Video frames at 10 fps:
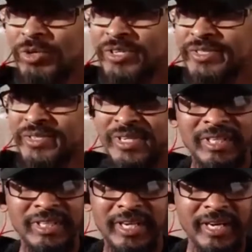because
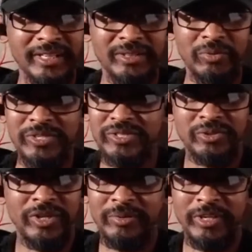hey, we
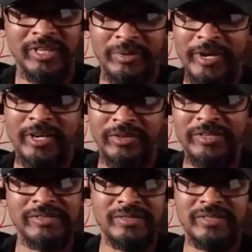still got to be come out of
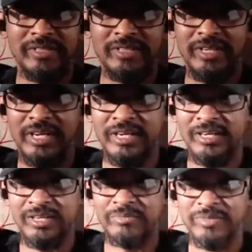this
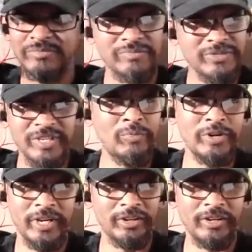uh,
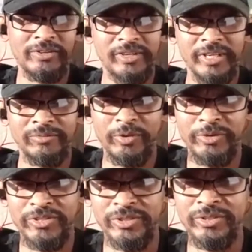somewhere down the line, right?
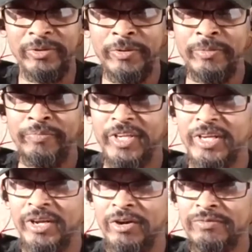When we do,
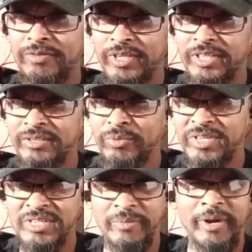and hopefully
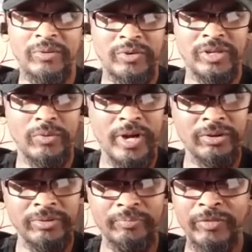we come out really
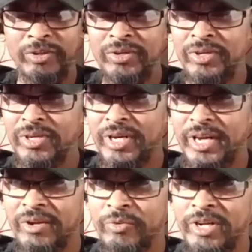well.
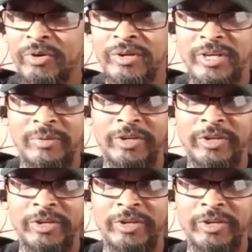And we don't want to